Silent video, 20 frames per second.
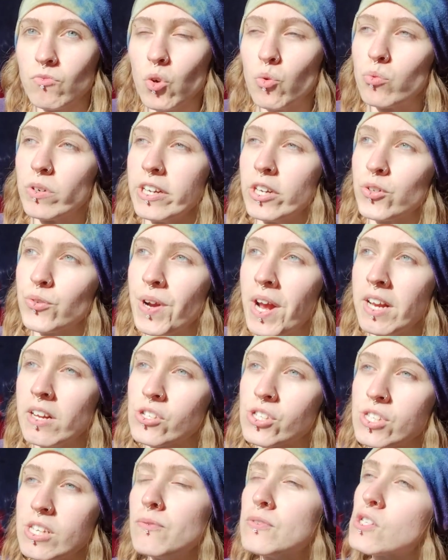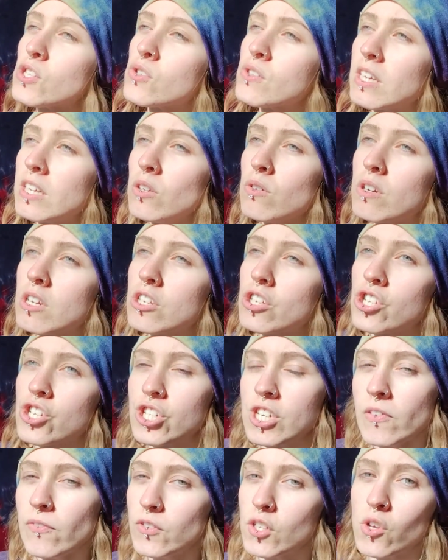recreate yourself and so that you could
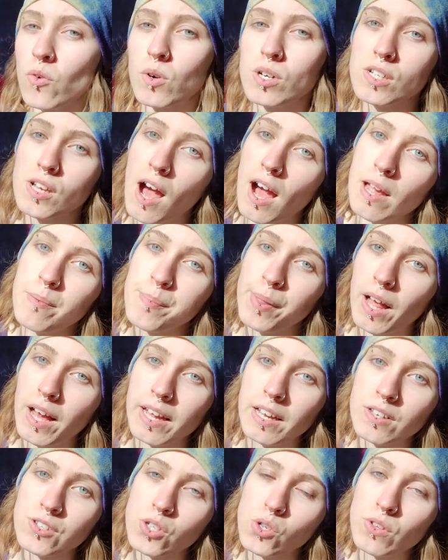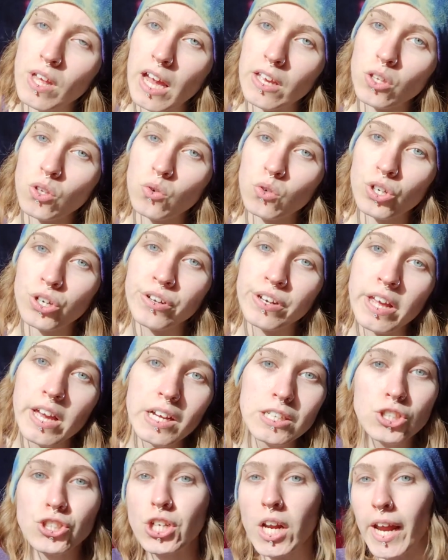shift your timeline, so that you could
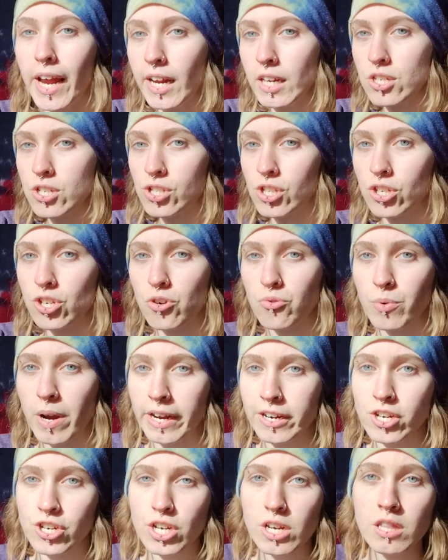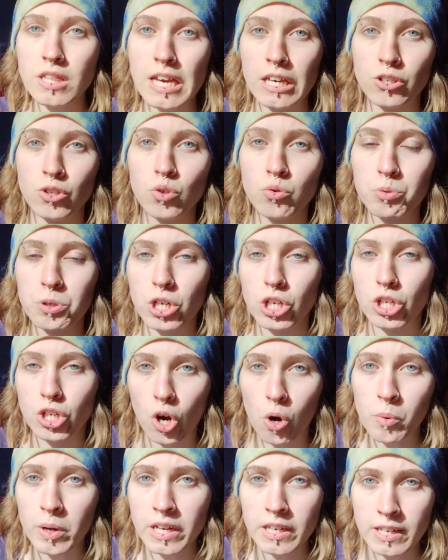change the direction that you were
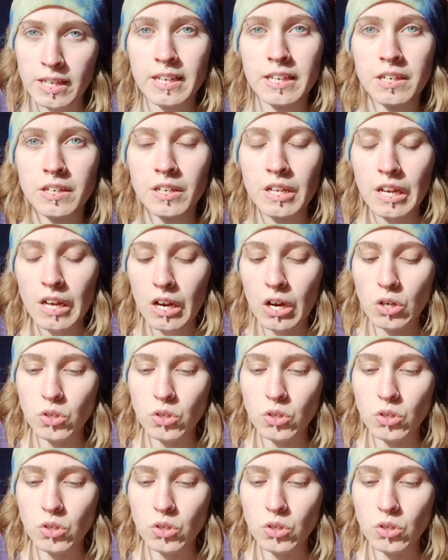going in.